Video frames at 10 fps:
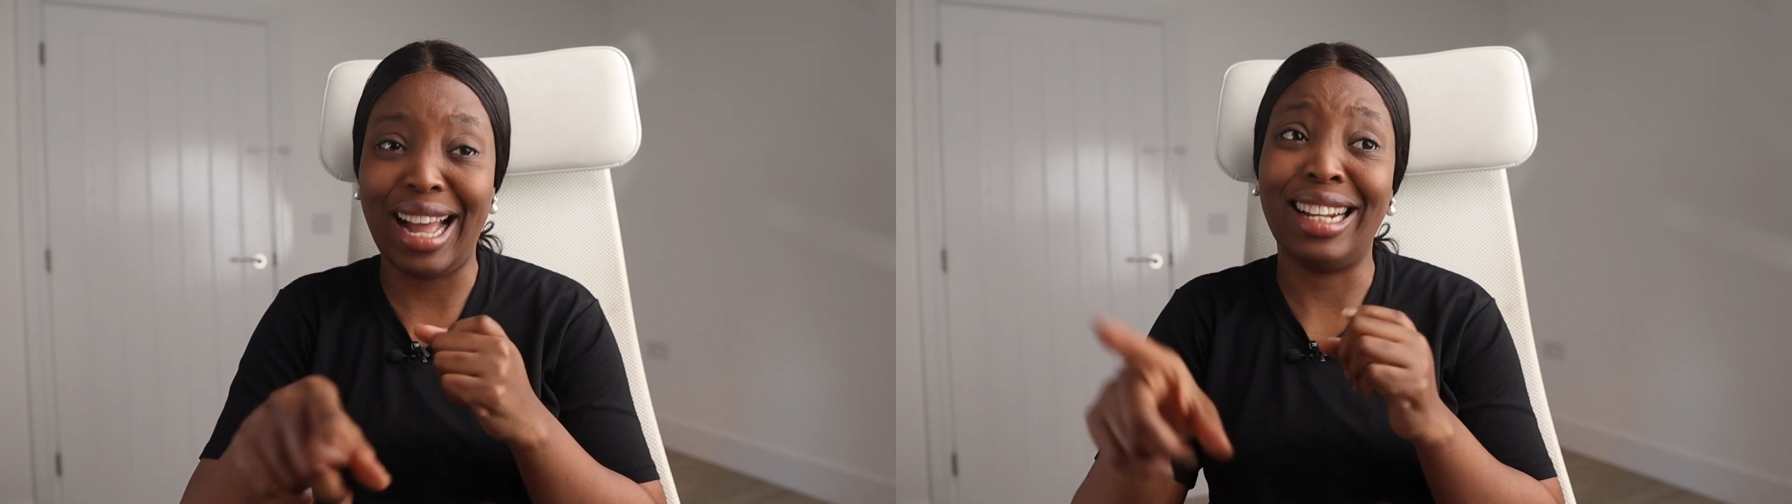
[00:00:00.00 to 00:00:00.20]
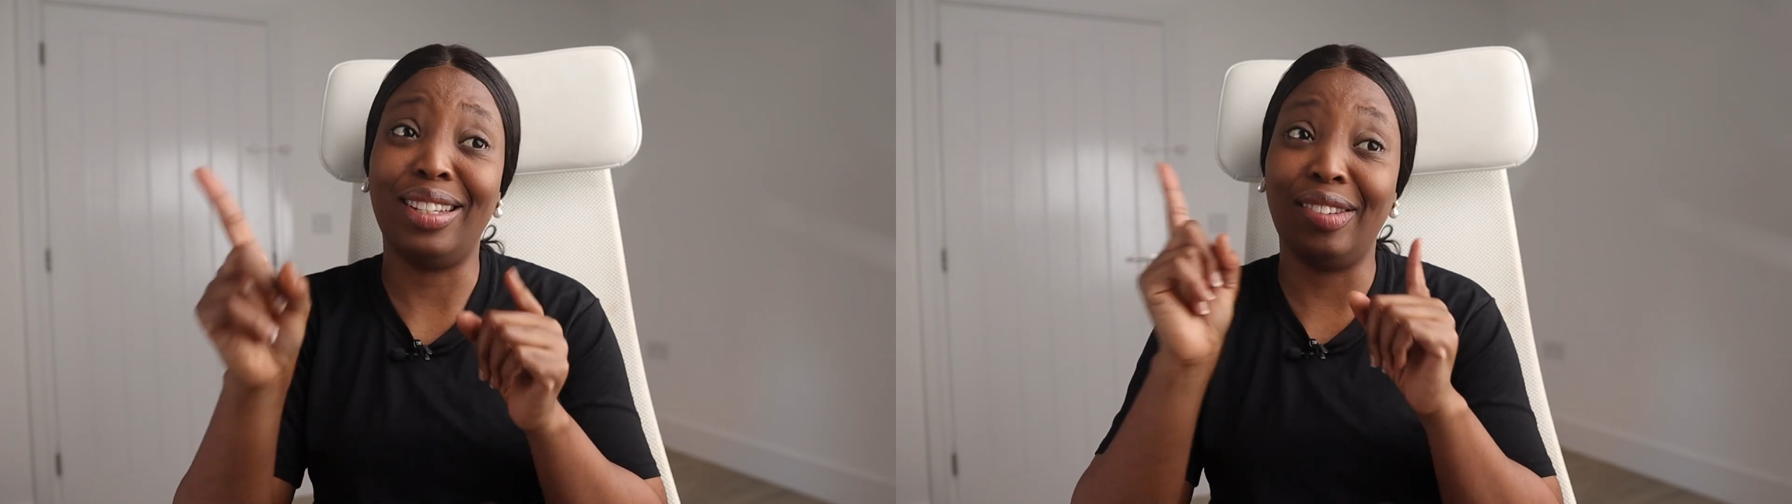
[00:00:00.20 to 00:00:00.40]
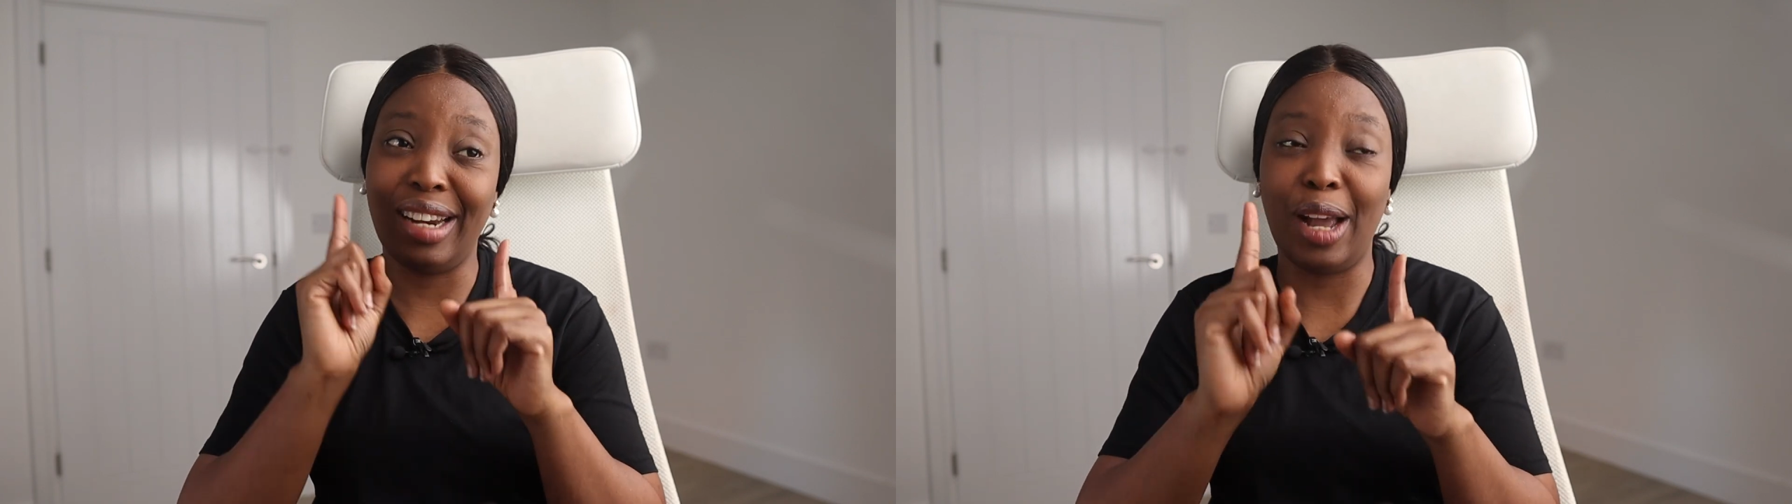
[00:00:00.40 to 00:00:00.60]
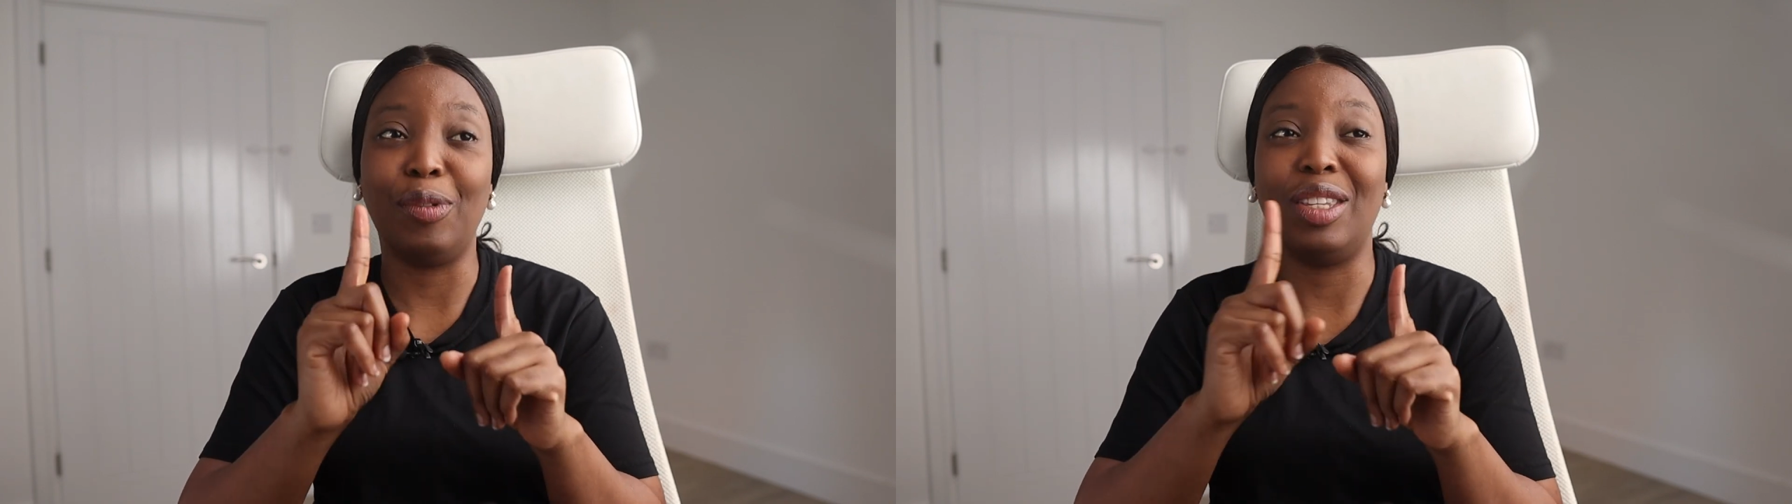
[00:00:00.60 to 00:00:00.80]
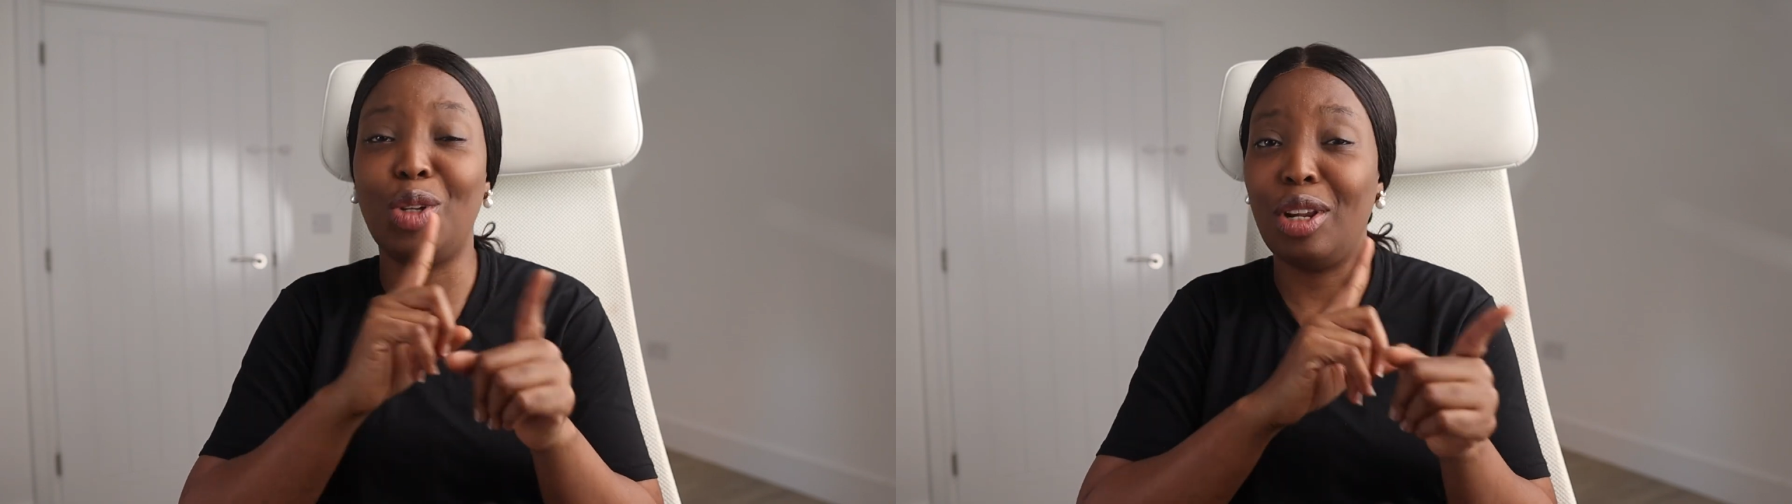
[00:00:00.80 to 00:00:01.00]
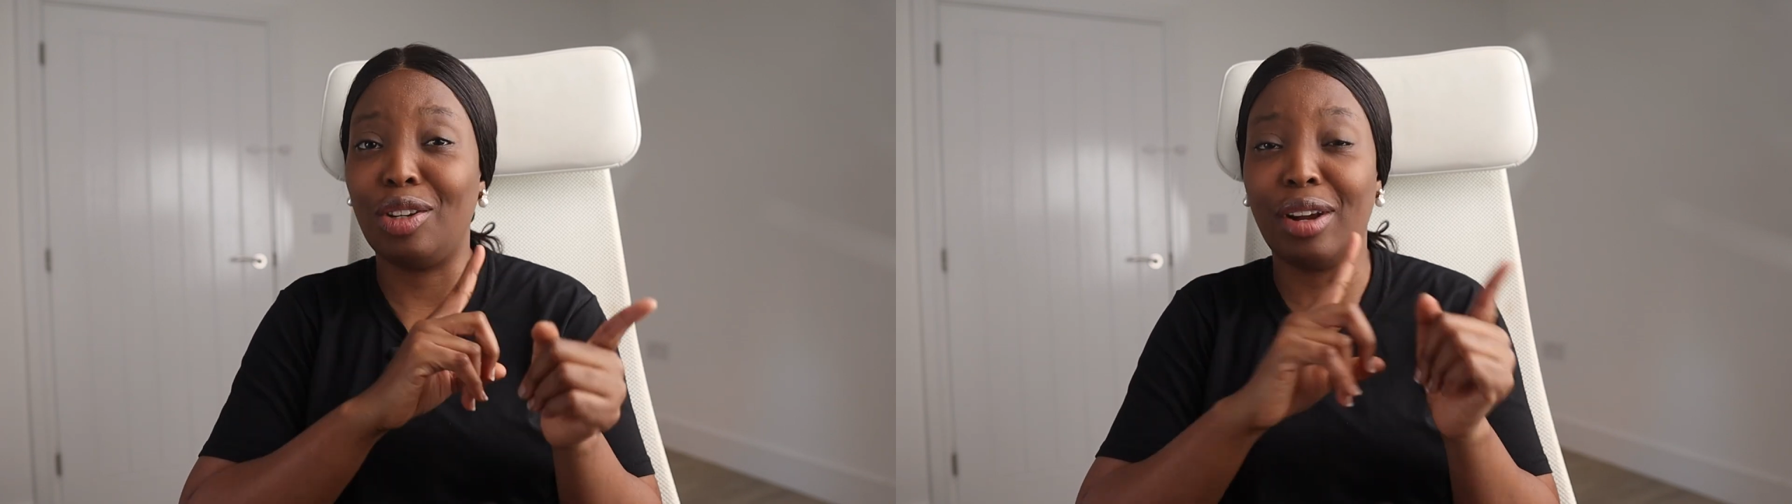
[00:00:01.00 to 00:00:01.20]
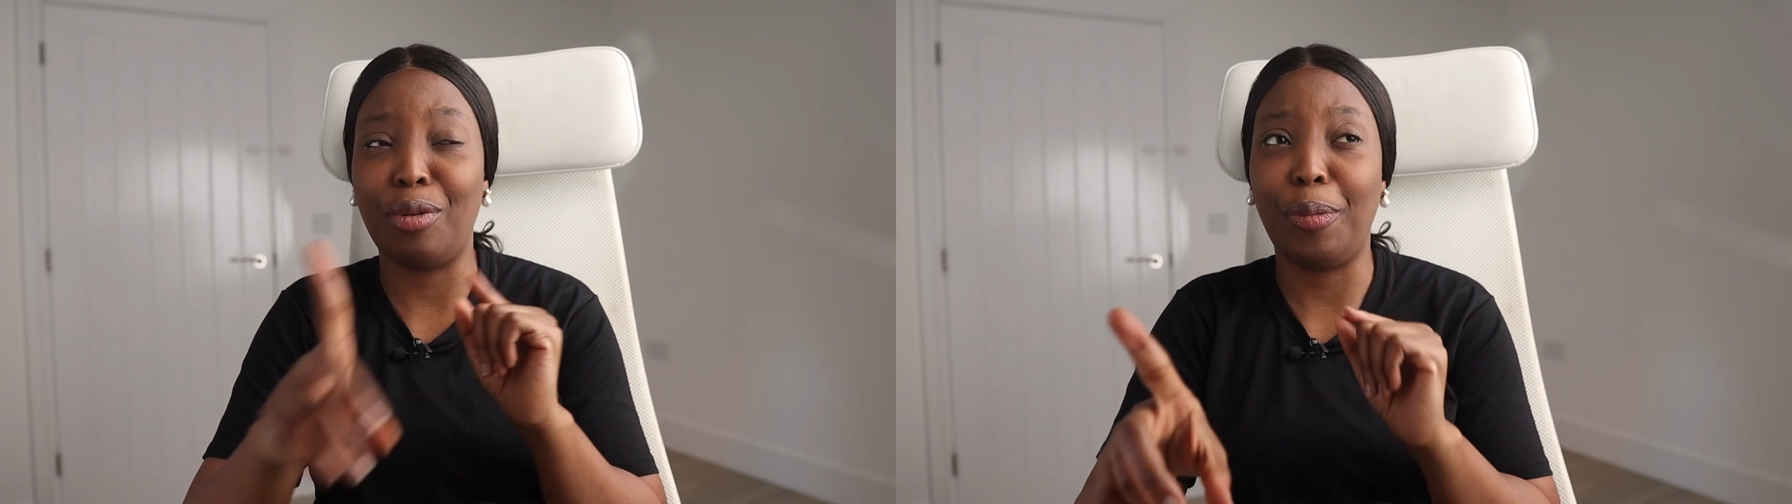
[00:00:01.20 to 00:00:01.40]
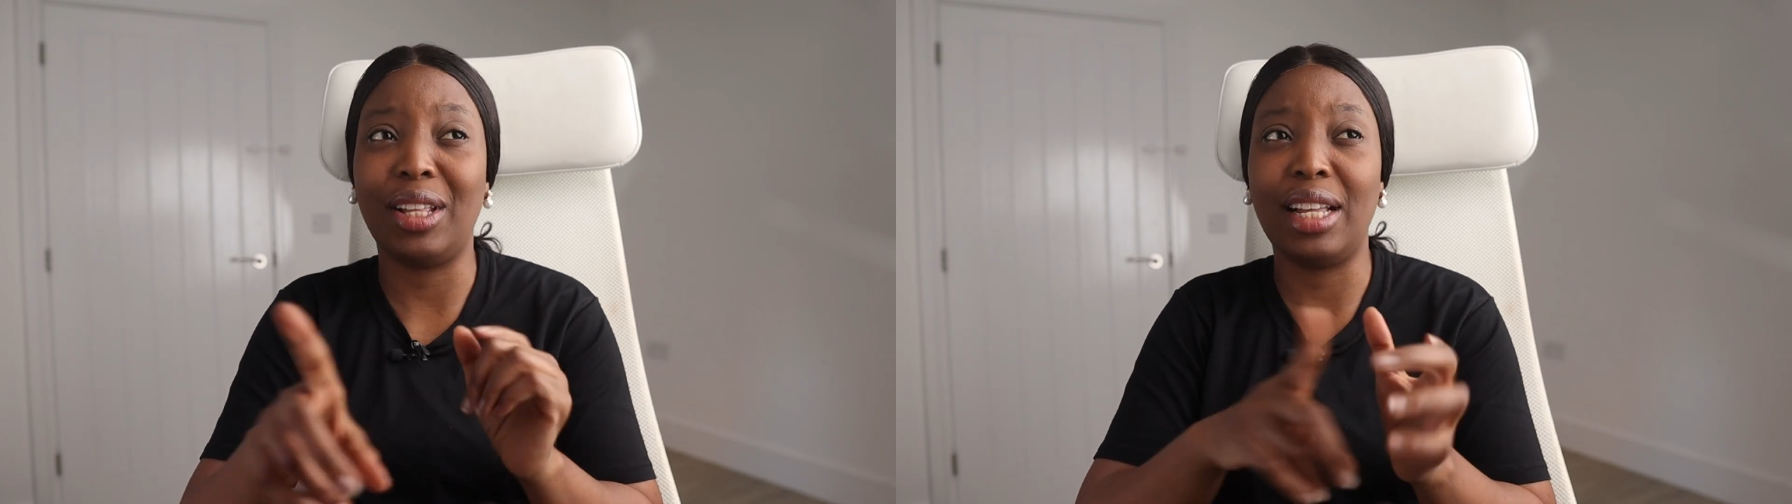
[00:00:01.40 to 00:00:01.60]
Until now, it's still on his credit report.